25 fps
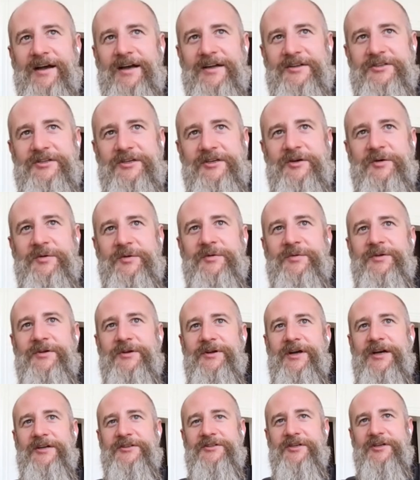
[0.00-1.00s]
took
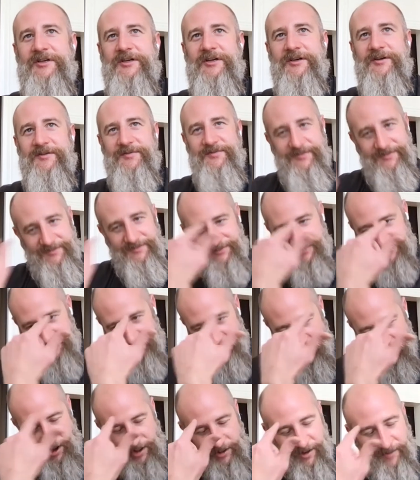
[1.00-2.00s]
a
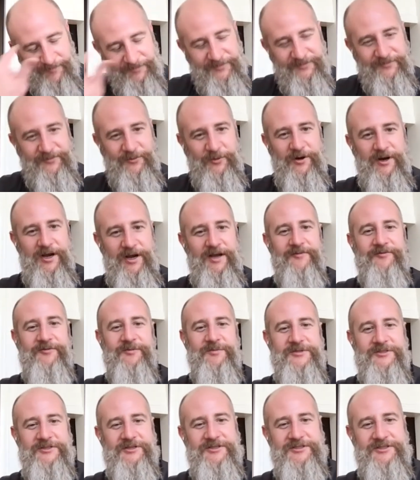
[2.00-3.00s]
ball off the forehead from
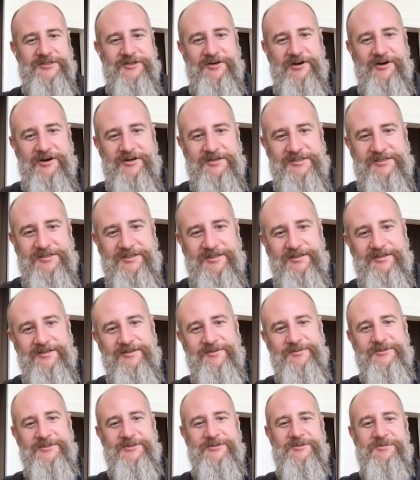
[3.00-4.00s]
Sergio Garcia,
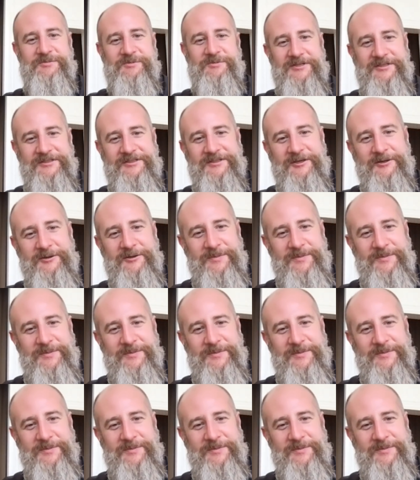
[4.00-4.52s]
which was pretty dope.